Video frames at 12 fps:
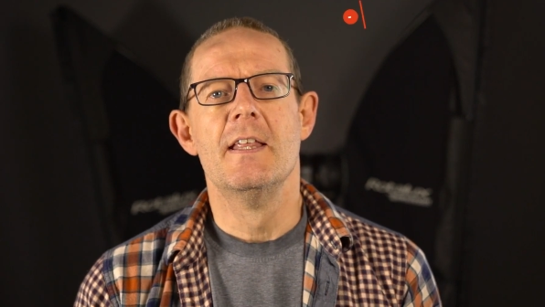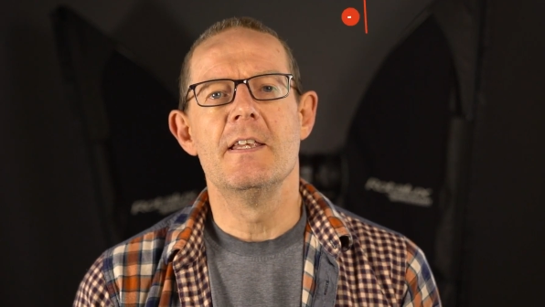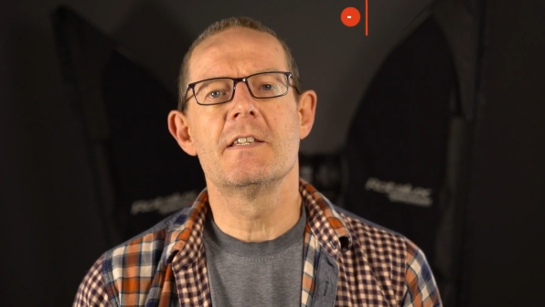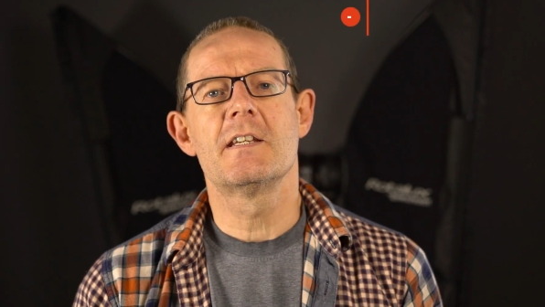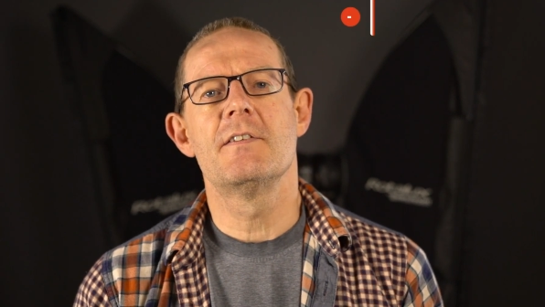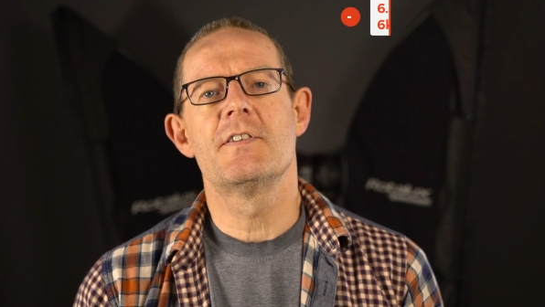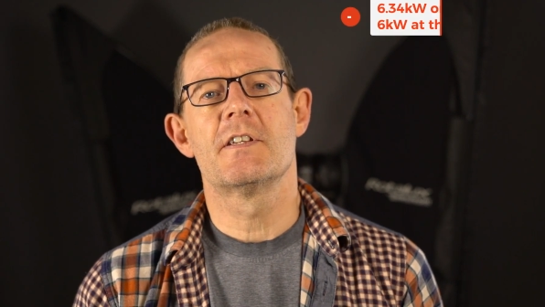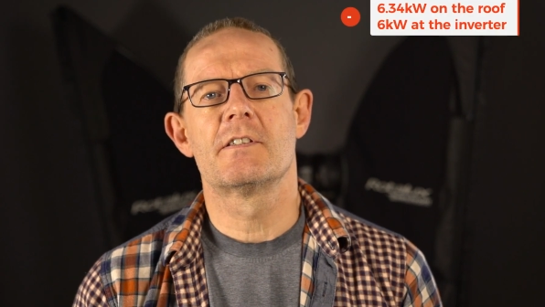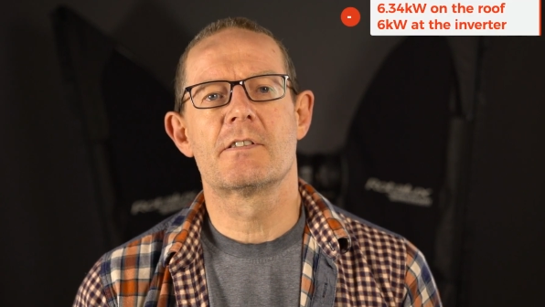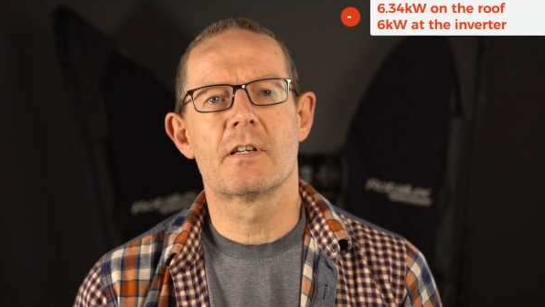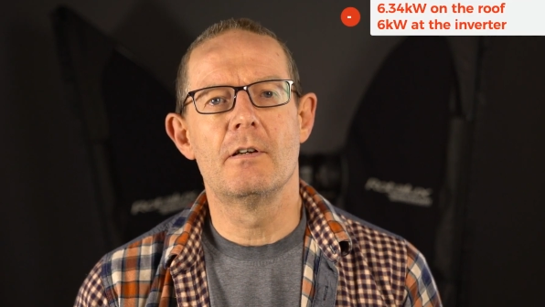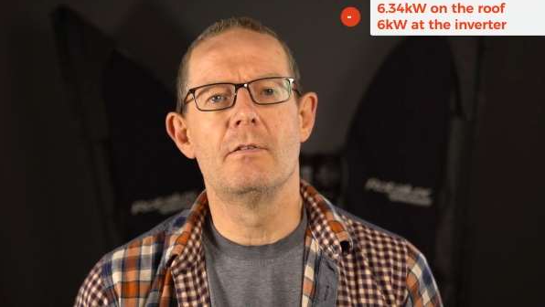This gives us a
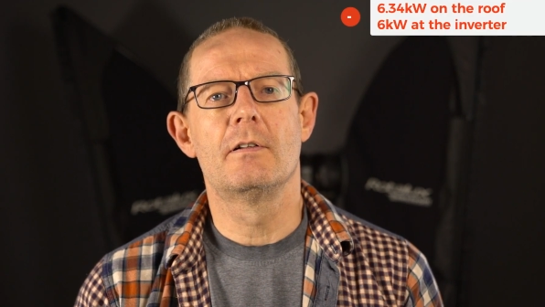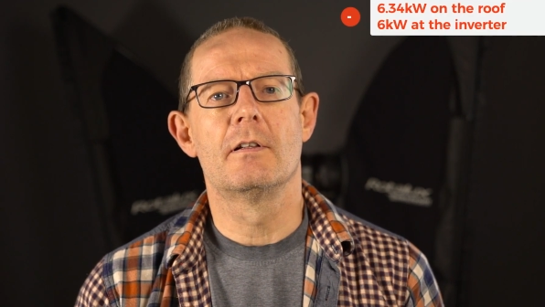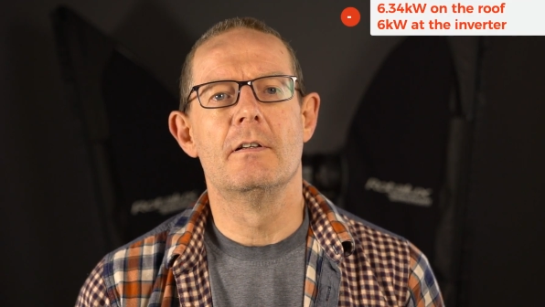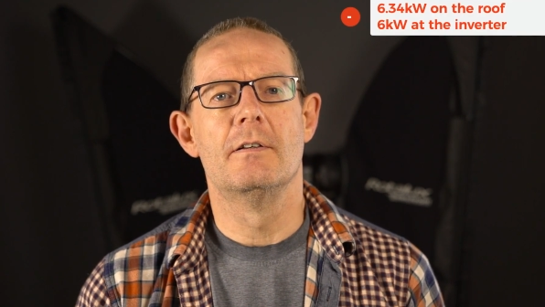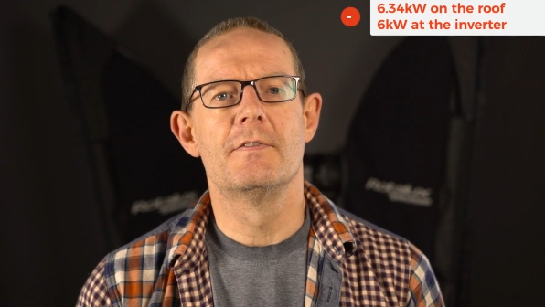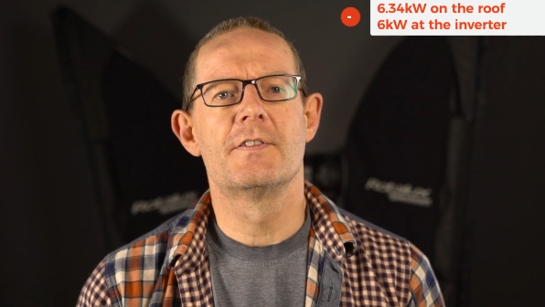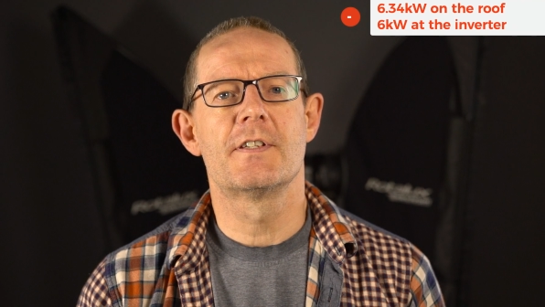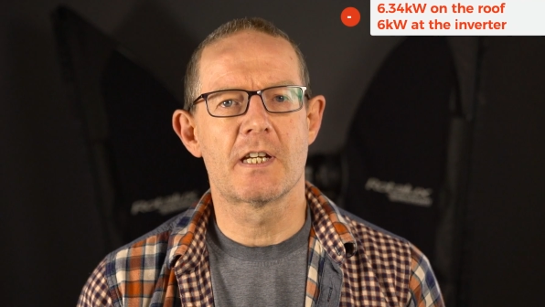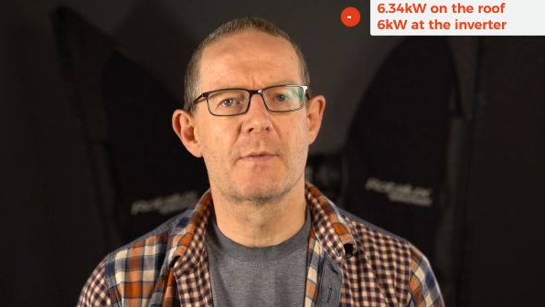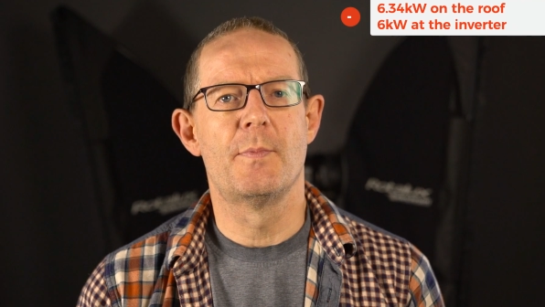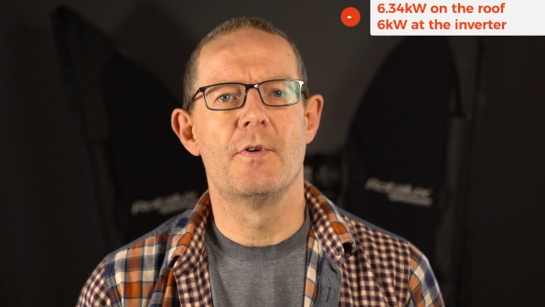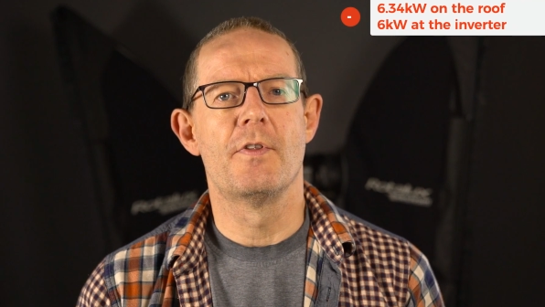total of
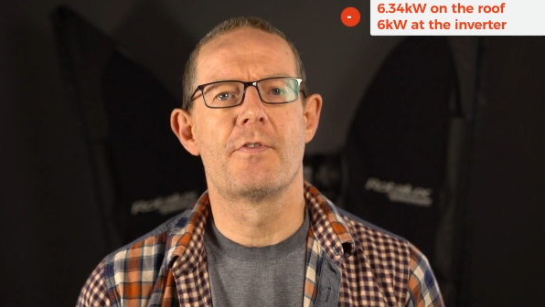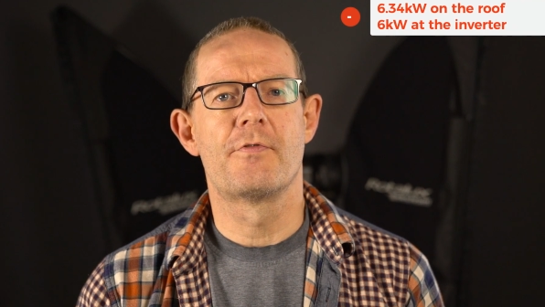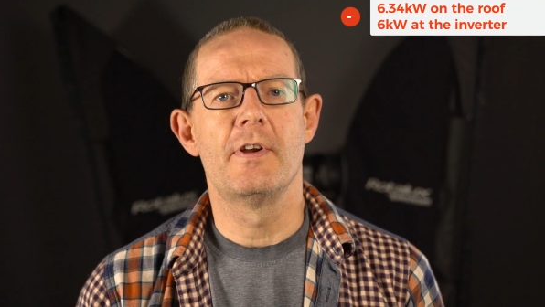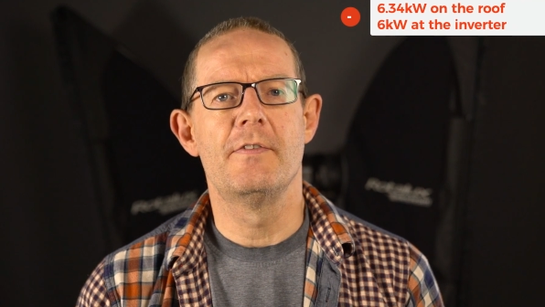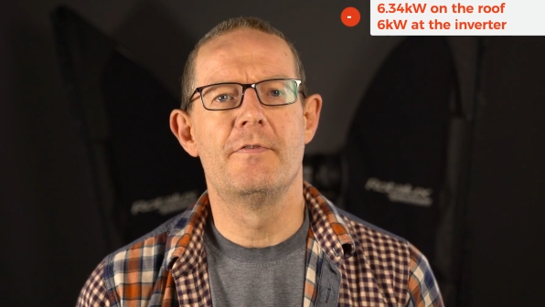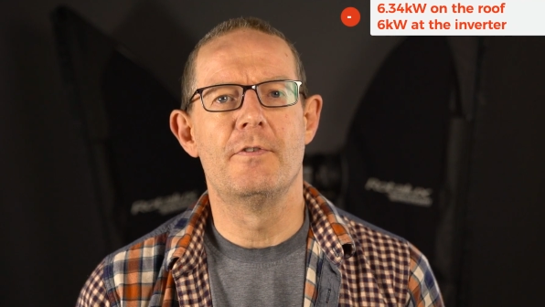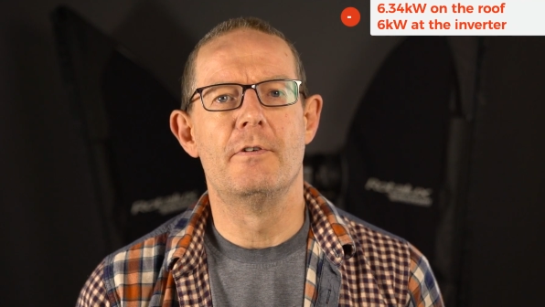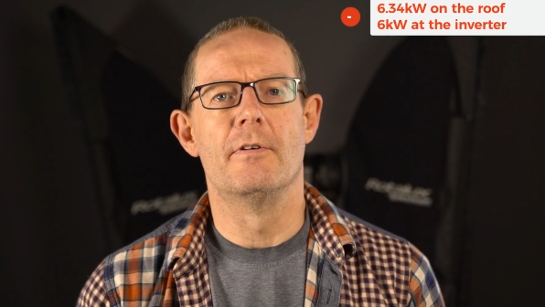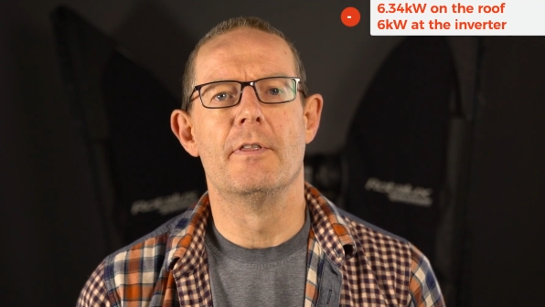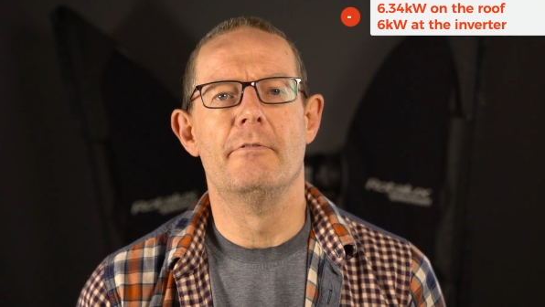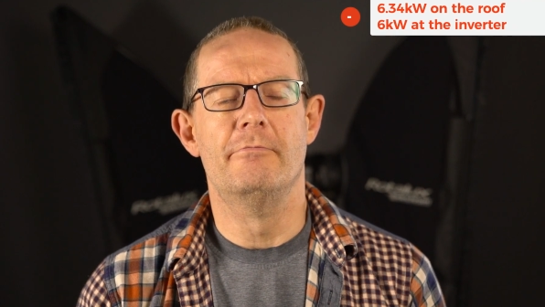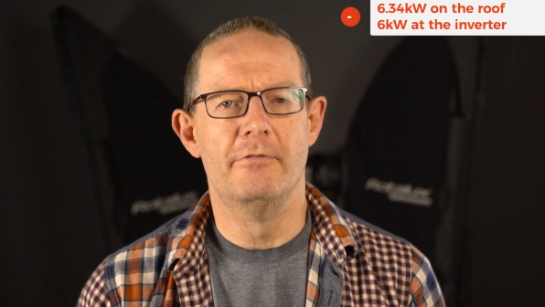6.34
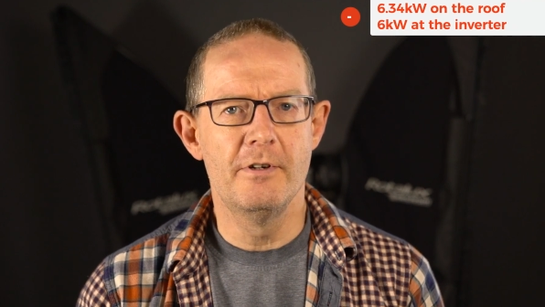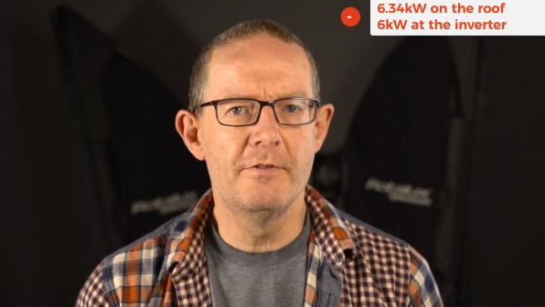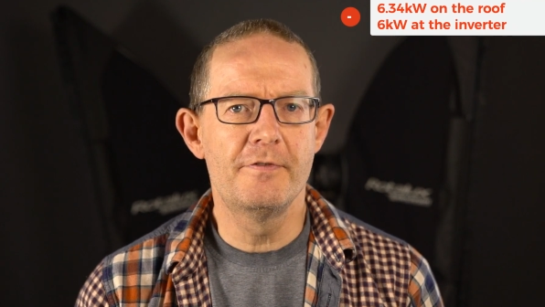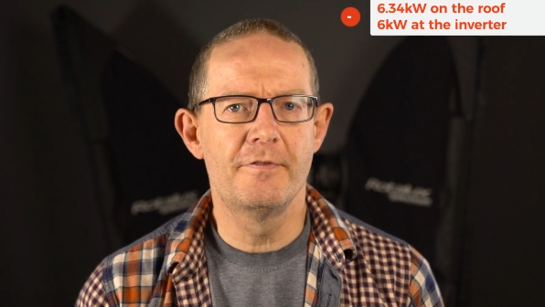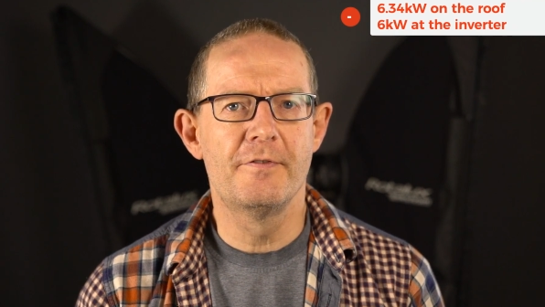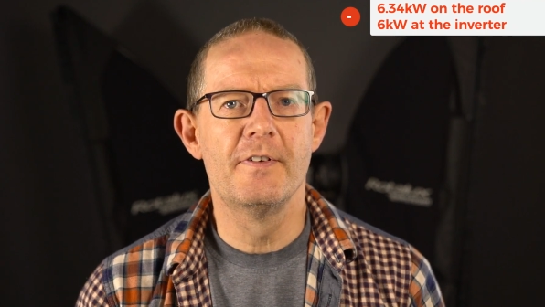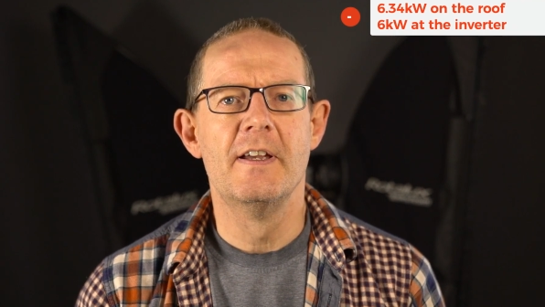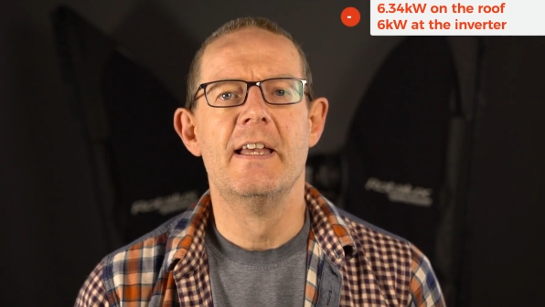on the roof